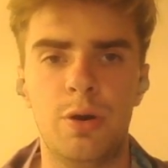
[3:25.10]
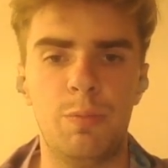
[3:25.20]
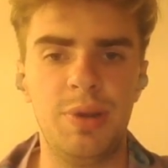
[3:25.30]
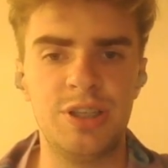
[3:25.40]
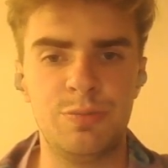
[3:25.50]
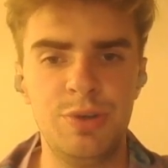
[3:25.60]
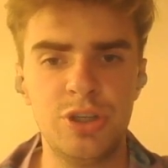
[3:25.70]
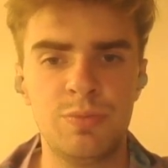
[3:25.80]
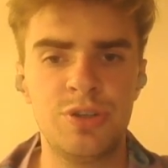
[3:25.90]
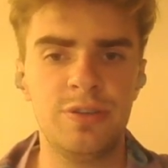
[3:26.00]
plays
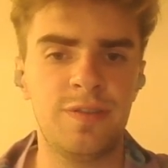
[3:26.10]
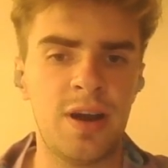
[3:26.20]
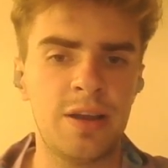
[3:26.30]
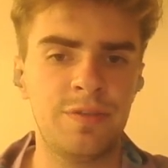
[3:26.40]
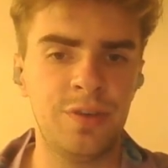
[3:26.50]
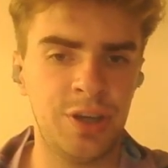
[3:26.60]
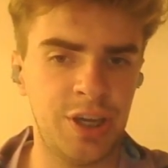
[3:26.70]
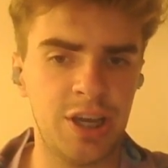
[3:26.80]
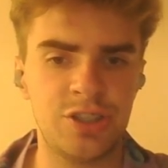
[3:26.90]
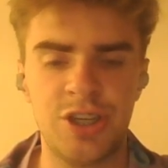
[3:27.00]
bishop g5.
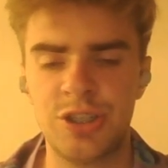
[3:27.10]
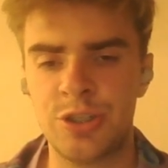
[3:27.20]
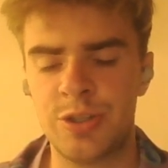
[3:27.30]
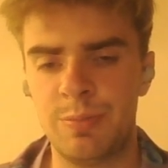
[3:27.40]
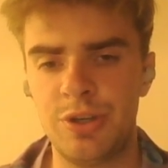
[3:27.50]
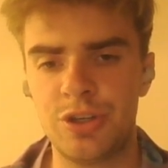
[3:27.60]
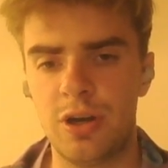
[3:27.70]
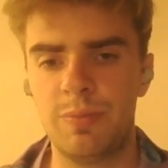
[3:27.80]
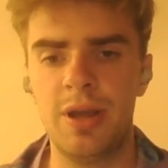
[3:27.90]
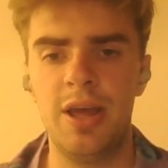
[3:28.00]
He exchanges the
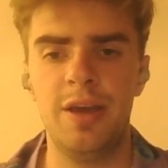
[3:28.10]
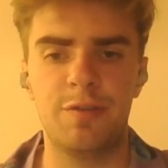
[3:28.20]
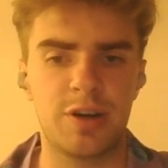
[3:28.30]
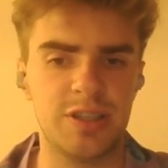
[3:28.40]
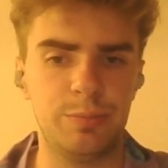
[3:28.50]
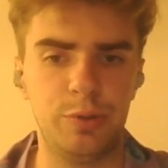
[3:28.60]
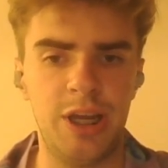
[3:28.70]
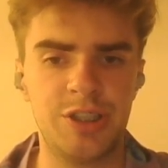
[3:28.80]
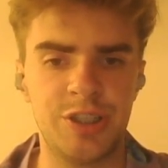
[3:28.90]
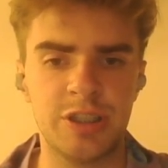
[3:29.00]
bishop, for example,
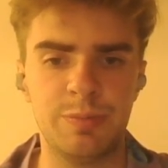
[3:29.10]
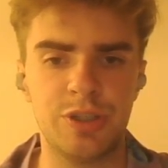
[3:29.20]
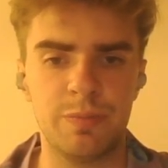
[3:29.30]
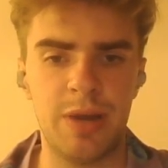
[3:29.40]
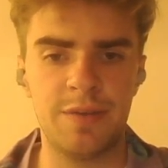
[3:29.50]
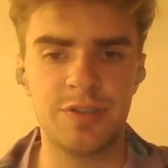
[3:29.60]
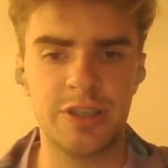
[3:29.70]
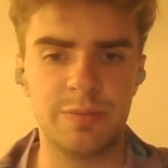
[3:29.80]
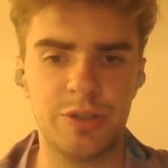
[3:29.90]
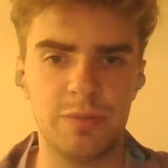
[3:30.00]
h6, bishop
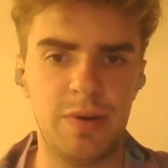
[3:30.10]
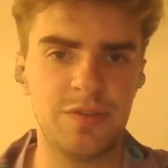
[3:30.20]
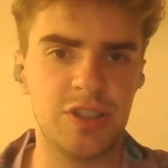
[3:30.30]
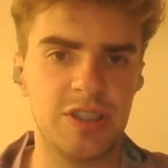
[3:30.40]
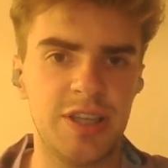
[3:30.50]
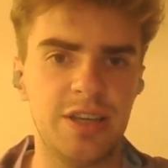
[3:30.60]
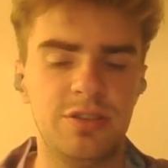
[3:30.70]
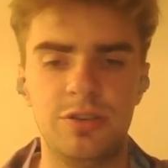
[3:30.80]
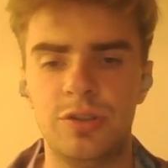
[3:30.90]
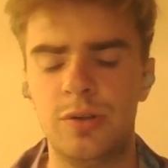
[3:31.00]
f6, bishop f6, knight
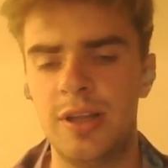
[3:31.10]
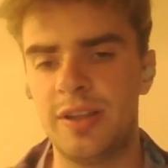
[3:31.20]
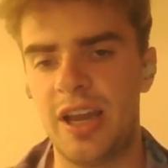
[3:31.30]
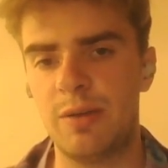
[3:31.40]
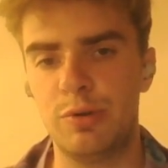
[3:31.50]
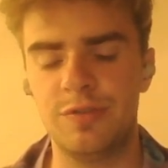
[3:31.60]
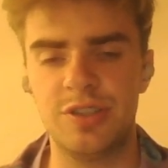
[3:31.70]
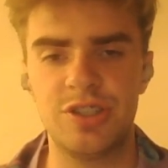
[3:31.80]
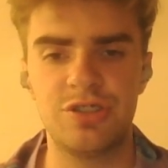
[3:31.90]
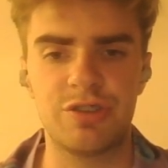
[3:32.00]
d2, and I am with
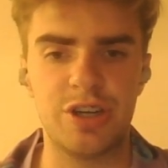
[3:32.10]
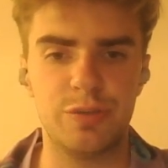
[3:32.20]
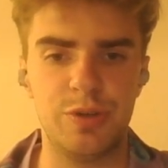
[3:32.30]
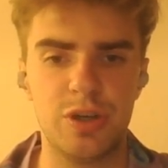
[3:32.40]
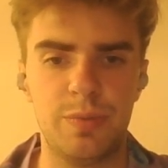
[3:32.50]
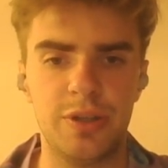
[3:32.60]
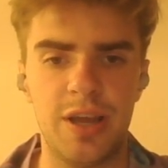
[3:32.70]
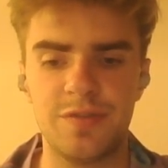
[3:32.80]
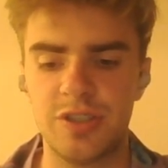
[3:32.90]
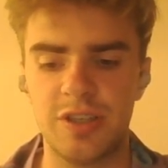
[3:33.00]
this strange bishop on
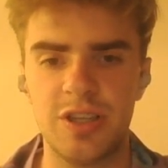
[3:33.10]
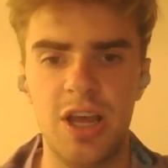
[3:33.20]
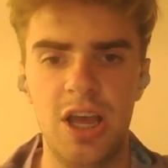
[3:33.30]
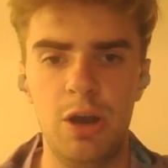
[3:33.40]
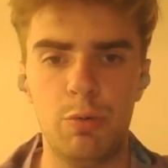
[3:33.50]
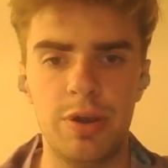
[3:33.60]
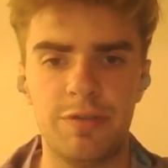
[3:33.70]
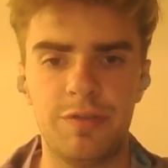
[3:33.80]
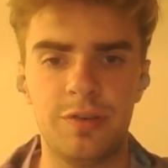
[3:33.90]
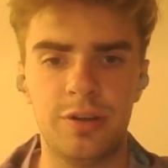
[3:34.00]
f6
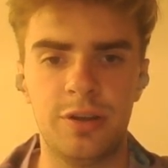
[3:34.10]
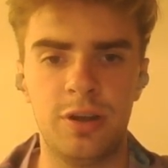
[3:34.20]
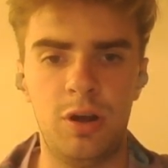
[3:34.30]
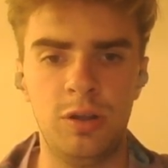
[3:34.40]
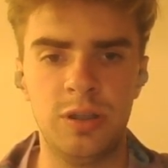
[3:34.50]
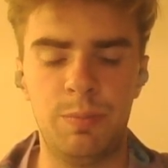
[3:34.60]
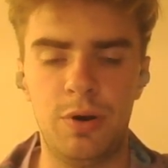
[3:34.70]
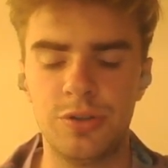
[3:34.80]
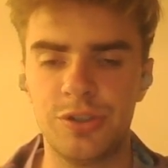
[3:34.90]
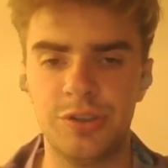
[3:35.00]
with all the
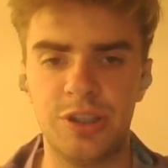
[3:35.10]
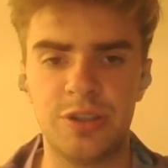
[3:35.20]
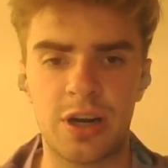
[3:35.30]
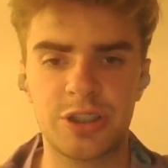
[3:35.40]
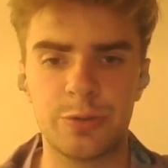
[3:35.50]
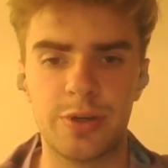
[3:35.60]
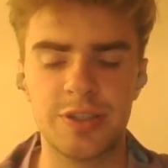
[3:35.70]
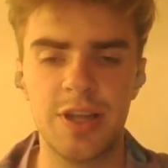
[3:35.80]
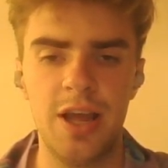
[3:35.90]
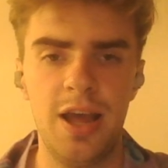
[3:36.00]
pawns on the dark
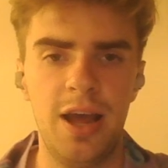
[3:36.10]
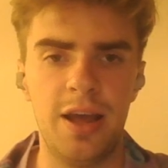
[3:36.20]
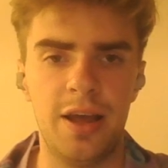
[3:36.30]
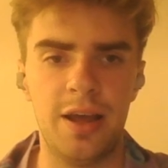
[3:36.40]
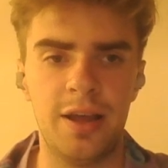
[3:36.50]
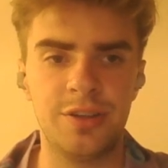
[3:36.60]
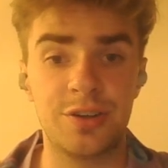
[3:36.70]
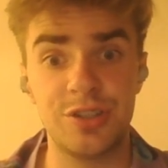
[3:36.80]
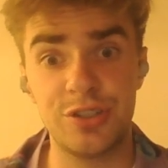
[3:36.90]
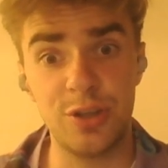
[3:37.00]
squares.
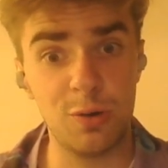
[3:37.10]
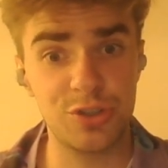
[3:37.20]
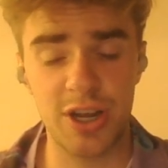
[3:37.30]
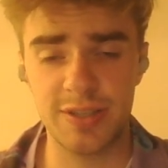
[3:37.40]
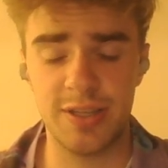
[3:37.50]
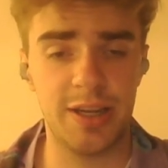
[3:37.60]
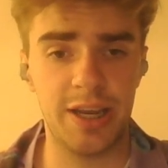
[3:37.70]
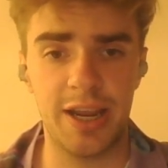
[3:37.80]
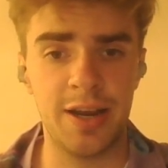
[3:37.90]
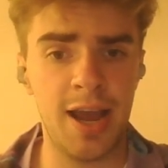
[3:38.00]
There is no chance that I
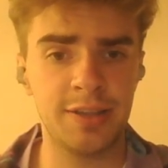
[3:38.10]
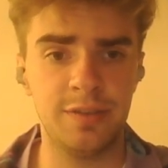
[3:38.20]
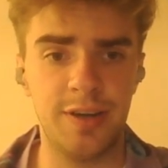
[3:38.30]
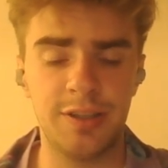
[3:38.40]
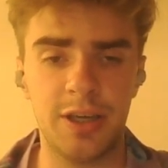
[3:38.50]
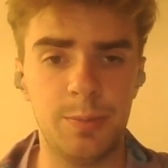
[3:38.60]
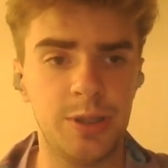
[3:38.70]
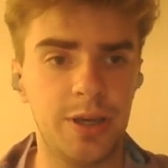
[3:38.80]
can activate him